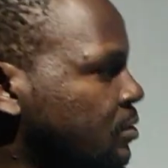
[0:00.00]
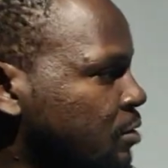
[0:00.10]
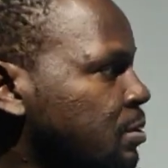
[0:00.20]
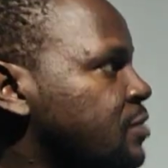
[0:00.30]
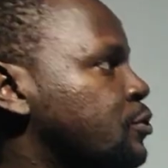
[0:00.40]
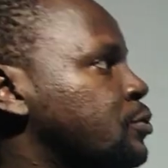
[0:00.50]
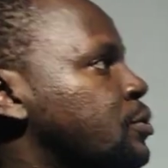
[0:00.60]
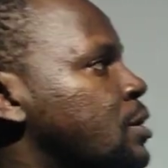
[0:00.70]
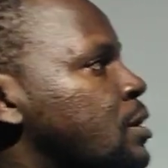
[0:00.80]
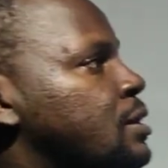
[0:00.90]
God bless you.
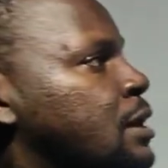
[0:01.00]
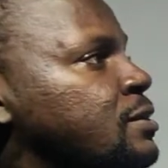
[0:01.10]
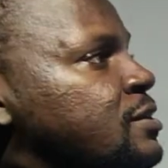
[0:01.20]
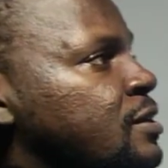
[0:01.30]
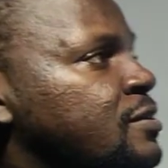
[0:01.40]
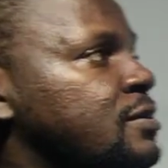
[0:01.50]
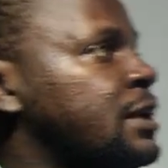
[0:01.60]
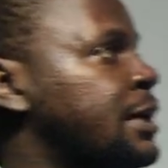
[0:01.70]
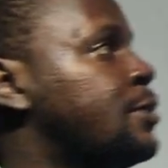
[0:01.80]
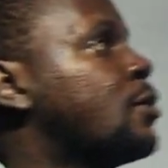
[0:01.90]
Now this is
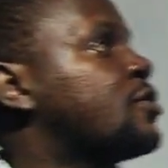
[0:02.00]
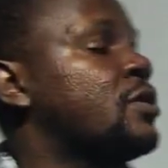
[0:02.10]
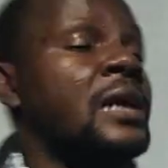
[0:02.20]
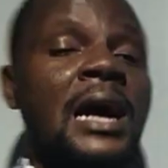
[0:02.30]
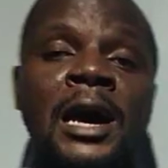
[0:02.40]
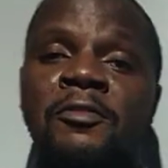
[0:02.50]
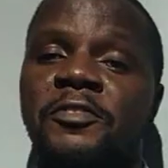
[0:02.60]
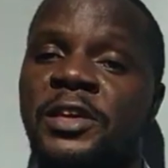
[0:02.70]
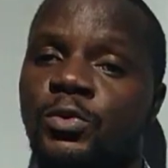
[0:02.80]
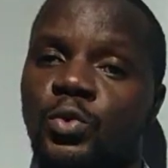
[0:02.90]
the reduction
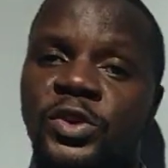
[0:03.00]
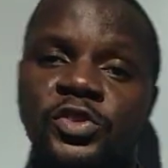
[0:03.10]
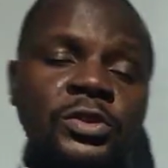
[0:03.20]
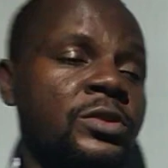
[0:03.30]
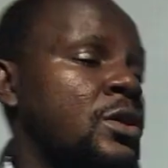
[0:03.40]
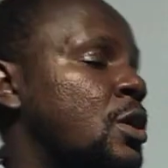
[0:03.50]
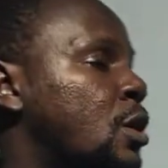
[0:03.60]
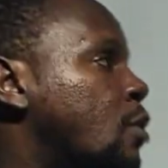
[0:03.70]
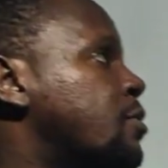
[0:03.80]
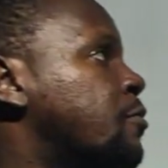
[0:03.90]
half equation
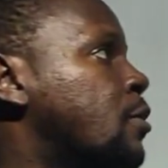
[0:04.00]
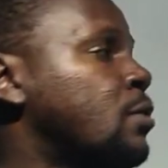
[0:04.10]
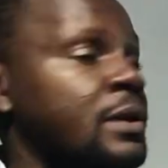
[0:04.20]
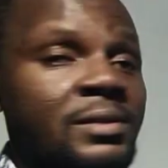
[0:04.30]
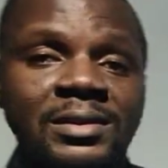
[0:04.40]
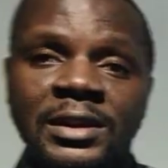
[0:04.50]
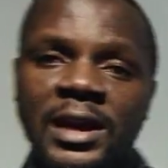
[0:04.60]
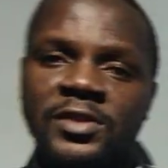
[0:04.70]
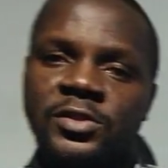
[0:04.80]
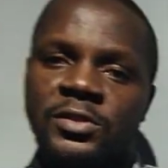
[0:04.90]
of the following
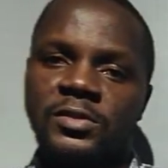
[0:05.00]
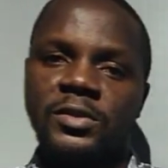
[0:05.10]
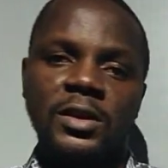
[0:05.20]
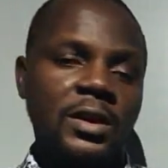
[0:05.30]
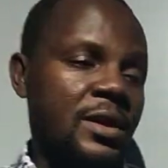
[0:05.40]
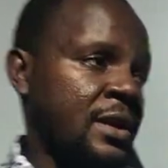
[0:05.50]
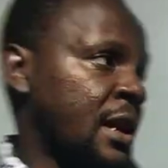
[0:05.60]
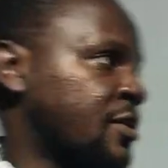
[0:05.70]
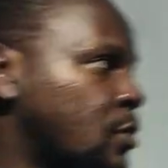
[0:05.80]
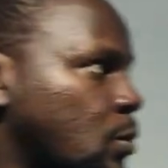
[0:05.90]
reactions. The
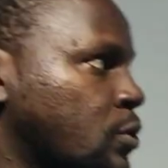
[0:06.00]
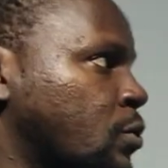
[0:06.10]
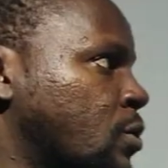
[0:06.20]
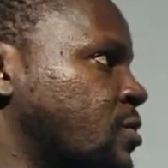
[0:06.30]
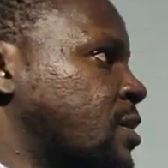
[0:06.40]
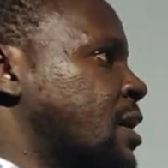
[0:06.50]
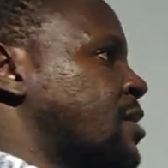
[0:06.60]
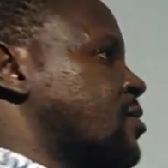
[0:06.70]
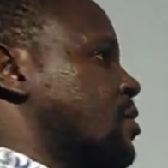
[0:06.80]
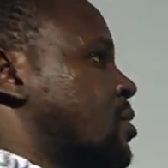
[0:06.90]
reaction we want to consider
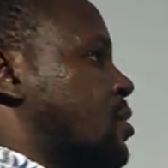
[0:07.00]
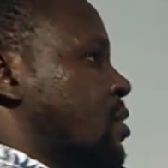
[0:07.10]
is a